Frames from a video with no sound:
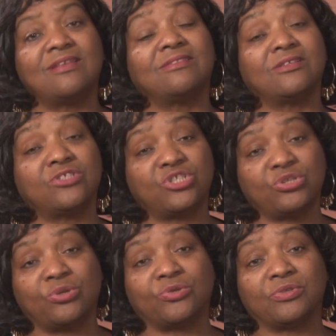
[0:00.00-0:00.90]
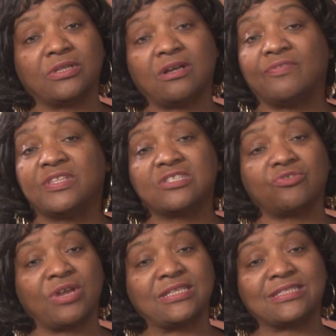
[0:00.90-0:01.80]
the children of this
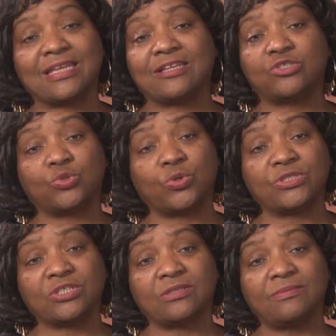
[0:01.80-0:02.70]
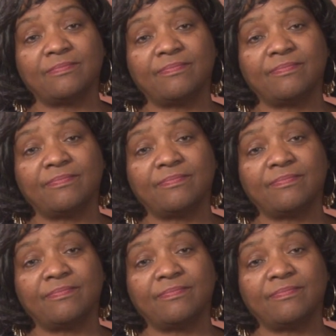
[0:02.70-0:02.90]
great state of Georgia.